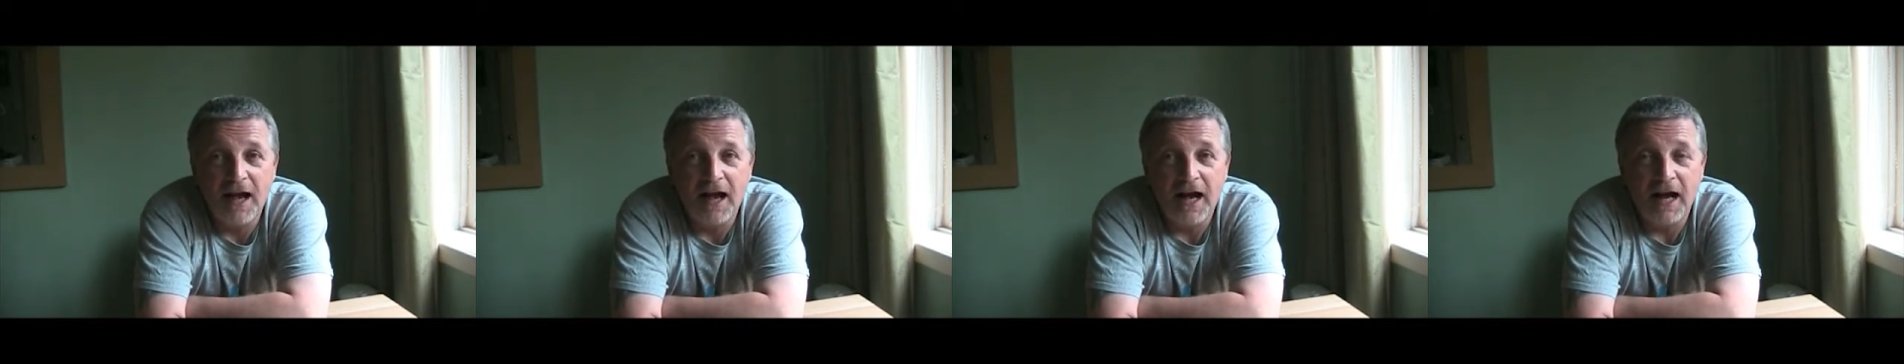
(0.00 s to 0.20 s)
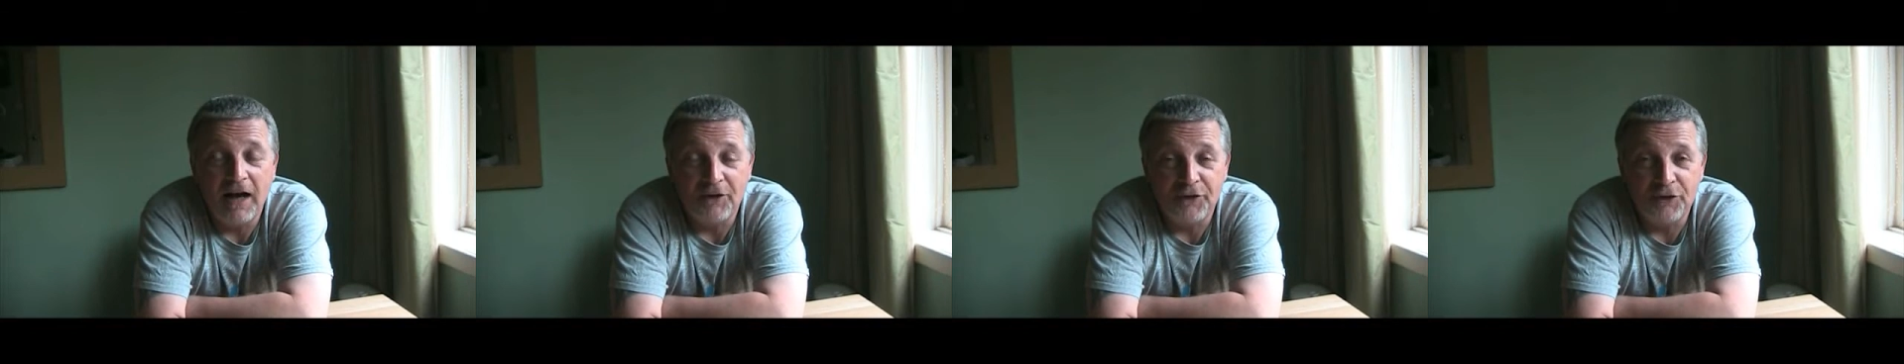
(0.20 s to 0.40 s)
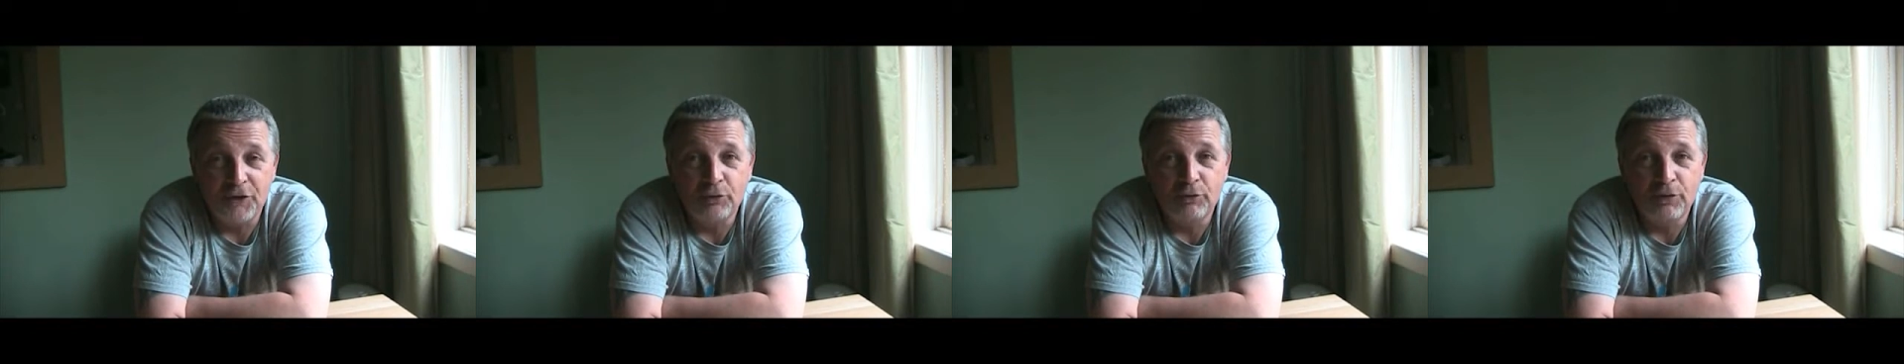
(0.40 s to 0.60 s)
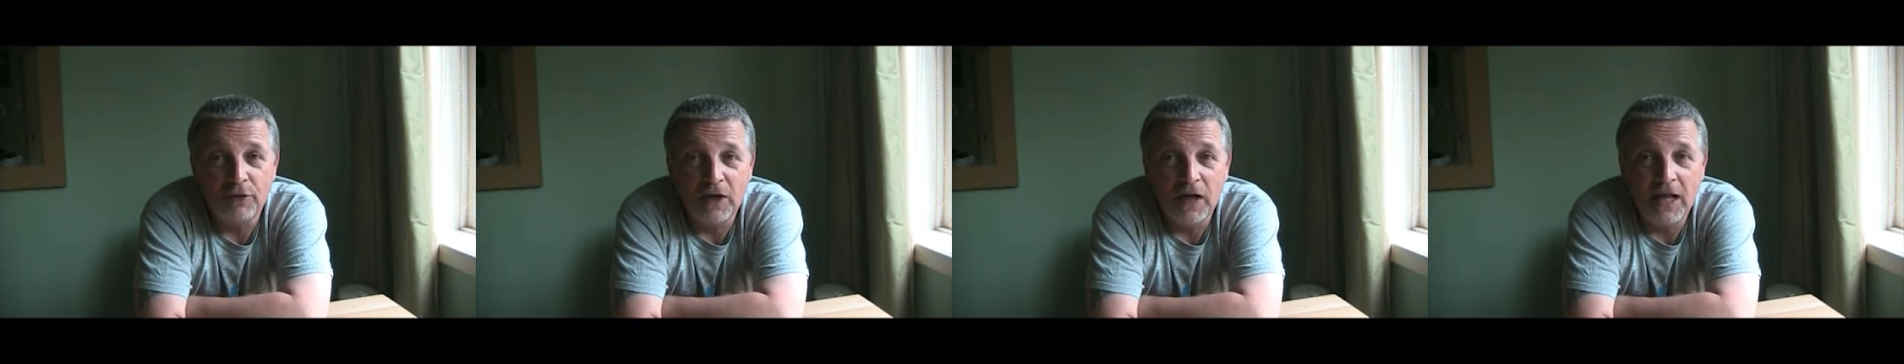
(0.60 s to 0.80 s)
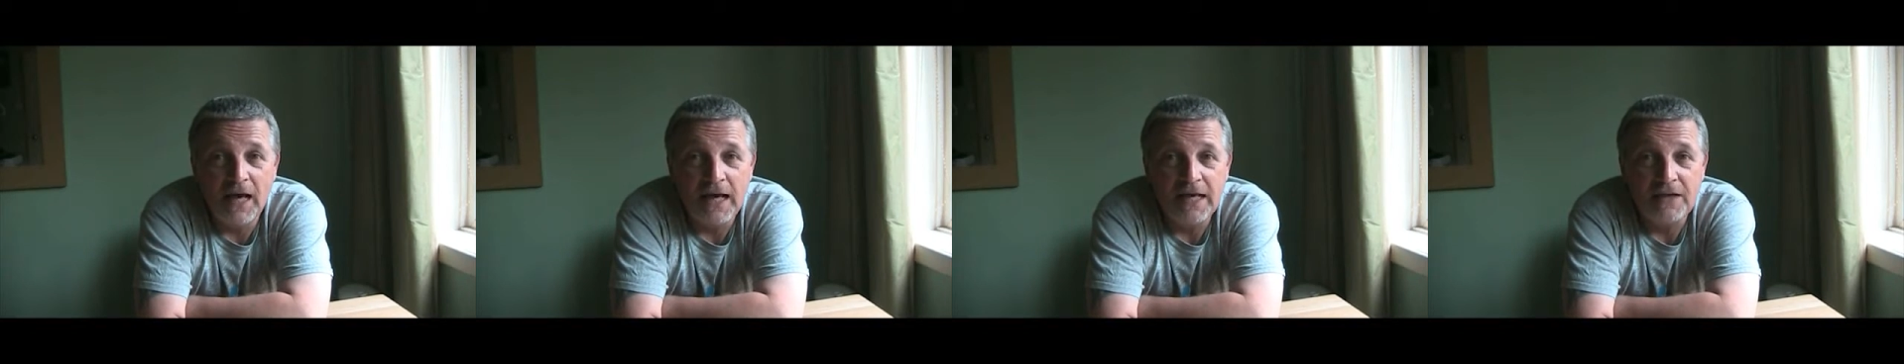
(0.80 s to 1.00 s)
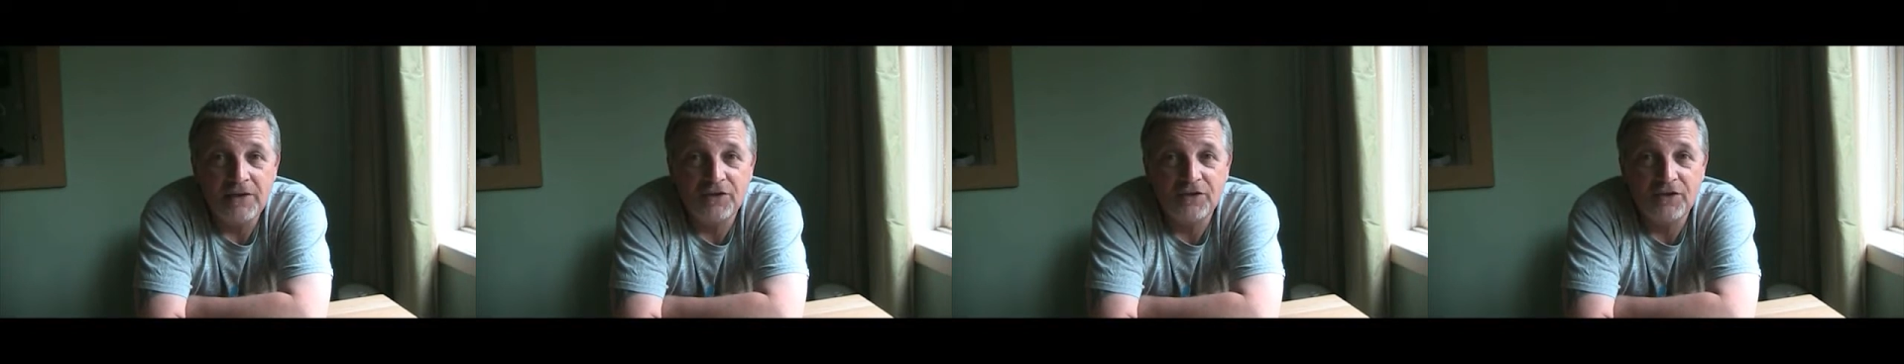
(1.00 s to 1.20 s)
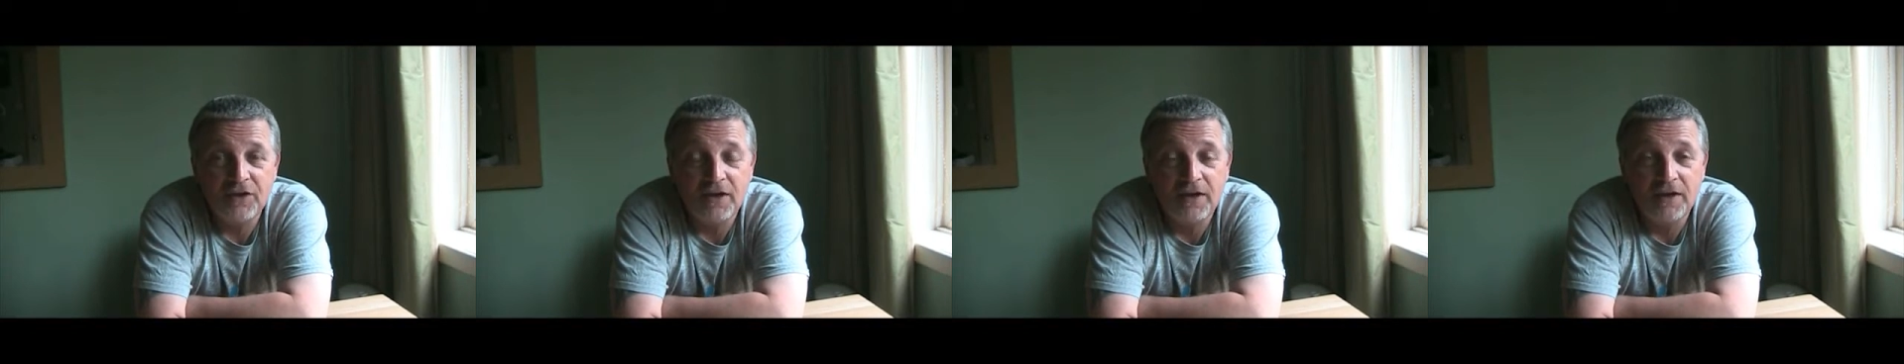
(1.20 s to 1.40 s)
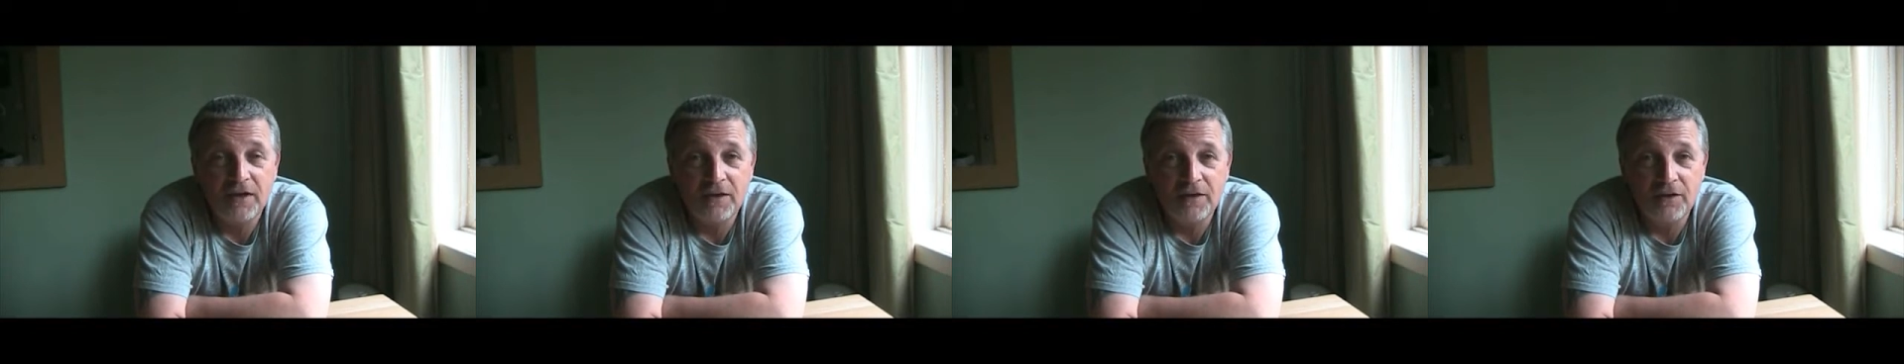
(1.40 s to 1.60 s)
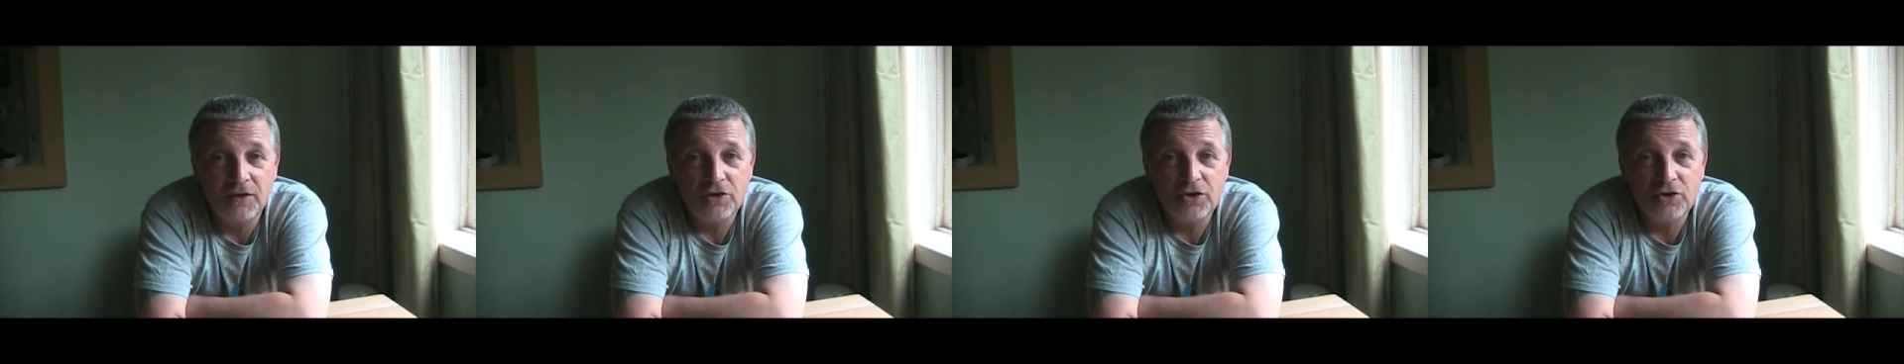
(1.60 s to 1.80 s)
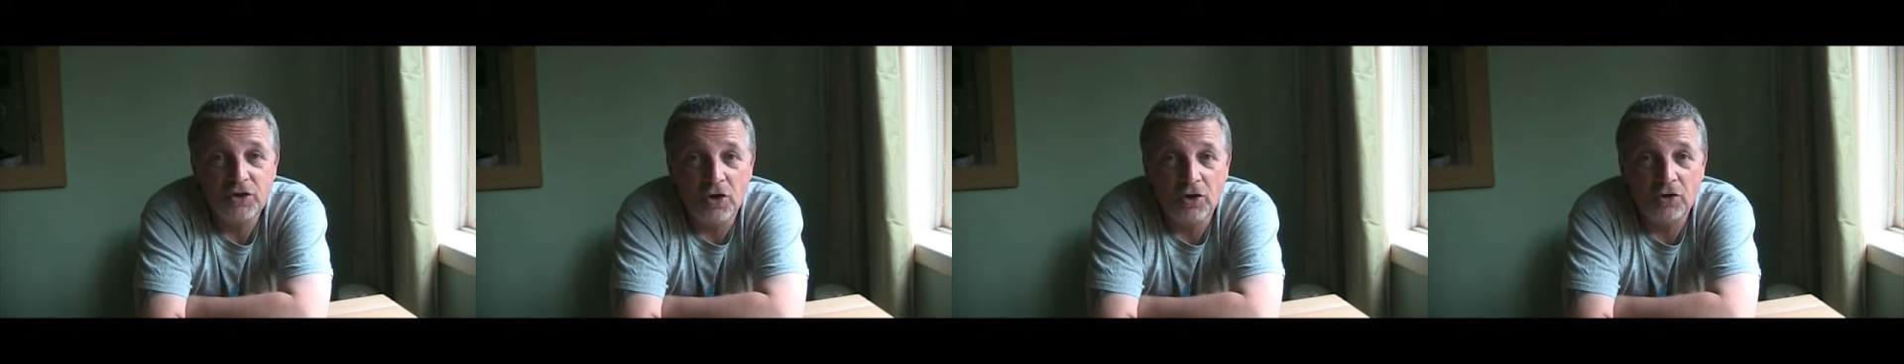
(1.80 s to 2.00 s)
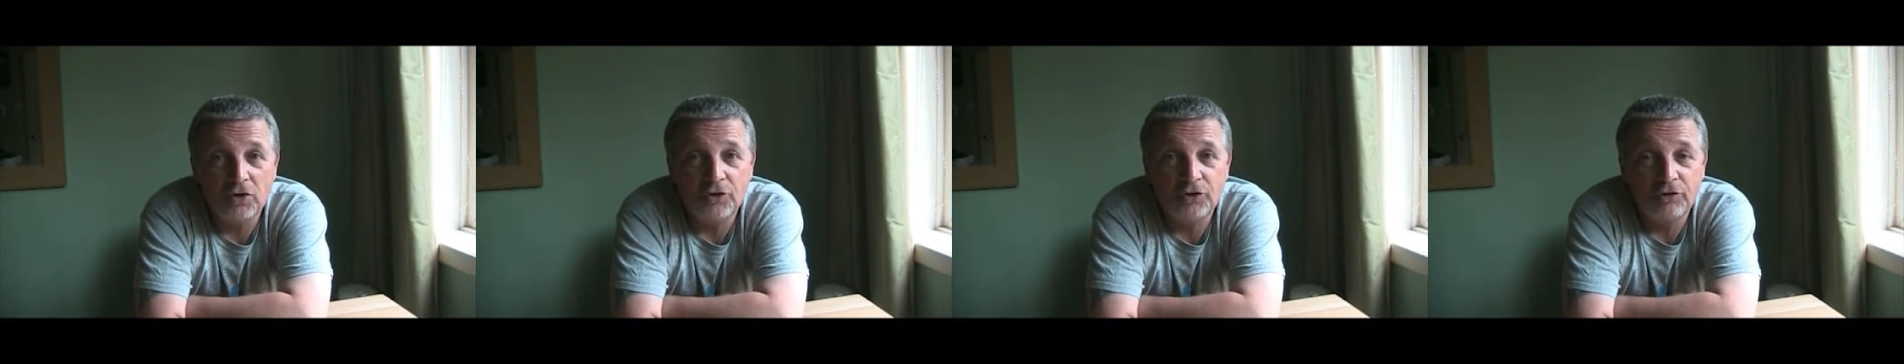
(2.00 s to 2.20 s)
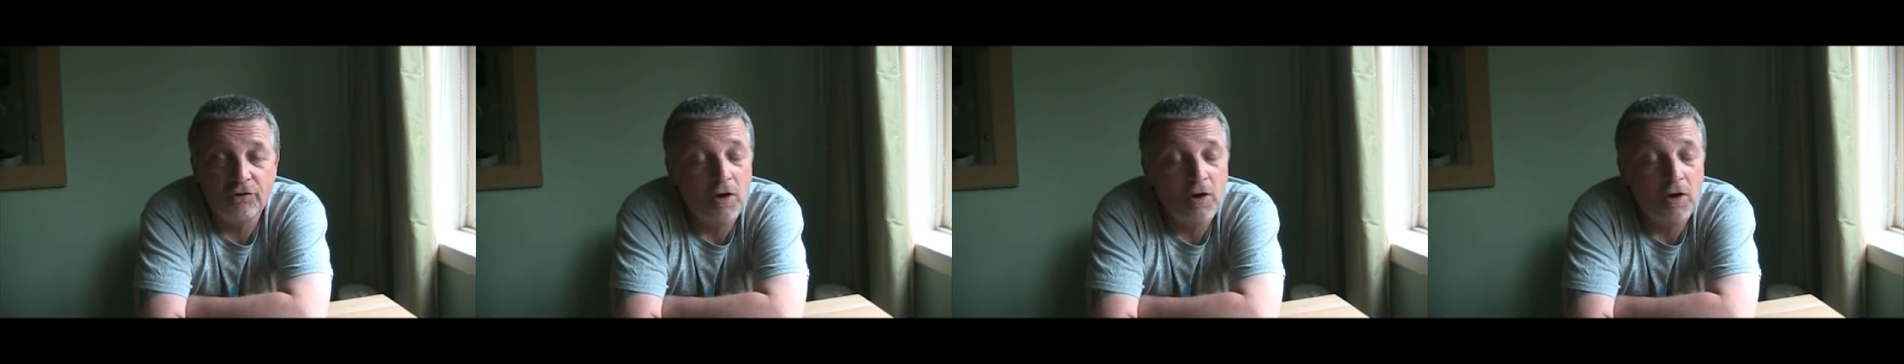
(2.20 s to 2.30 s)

I do realise that shotguns